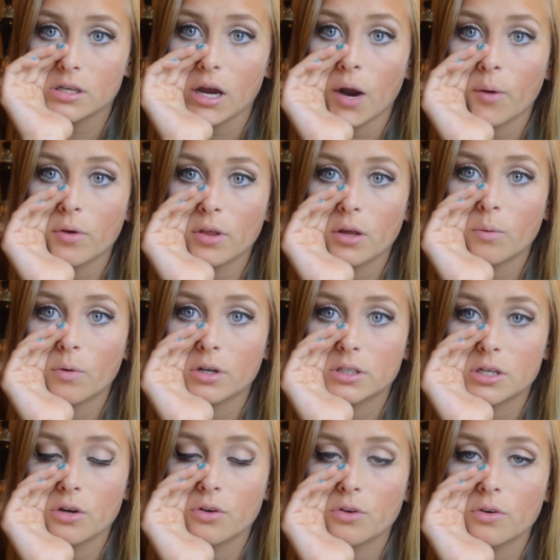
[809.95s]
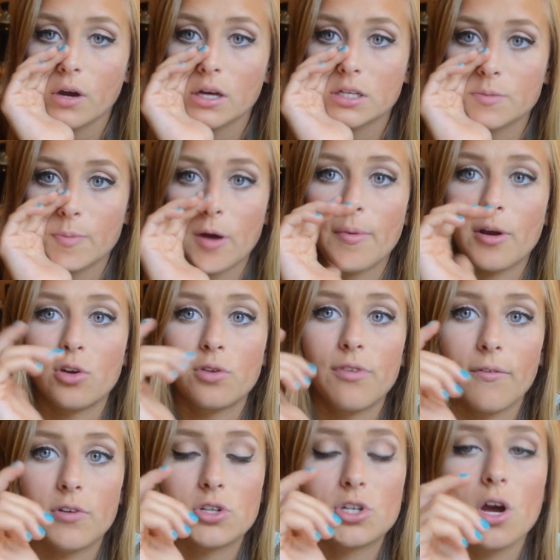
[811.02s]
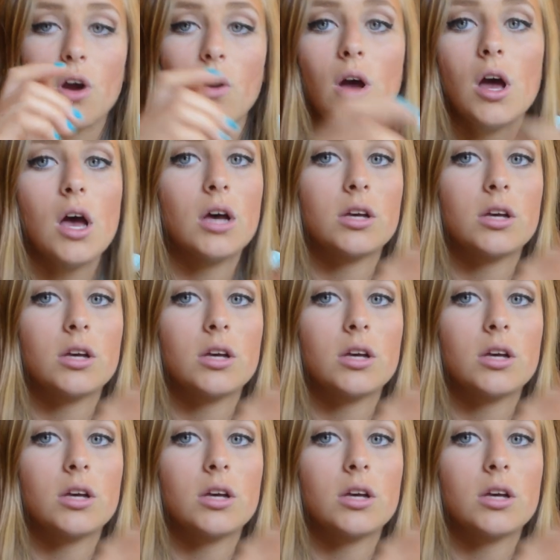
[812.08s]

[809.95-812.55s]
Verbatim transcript: I really wanna tell you guys about my new favorite show.